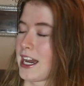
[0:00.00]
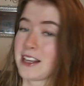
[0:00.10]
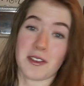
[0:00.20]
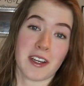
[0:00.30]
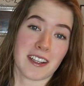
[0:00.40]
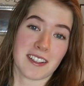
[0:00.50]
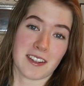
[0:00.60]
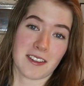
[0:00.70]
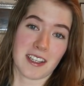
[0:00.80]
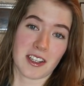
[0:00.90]
As you guys
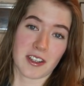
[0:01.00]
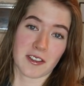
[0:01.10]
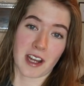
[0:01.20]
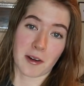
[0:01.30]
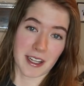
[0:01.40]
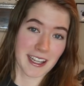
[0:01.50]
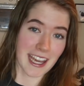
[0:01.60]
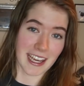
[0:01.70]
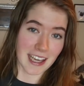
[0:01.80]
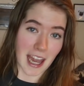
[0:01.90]
can see, she's not
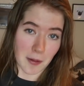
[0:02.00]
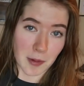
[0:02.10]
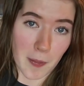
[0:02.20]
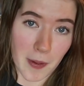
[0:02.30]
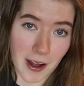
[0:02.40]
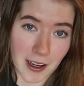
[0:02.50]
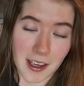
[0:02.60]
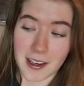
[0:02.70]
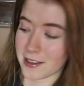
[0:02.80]
really a camera pug.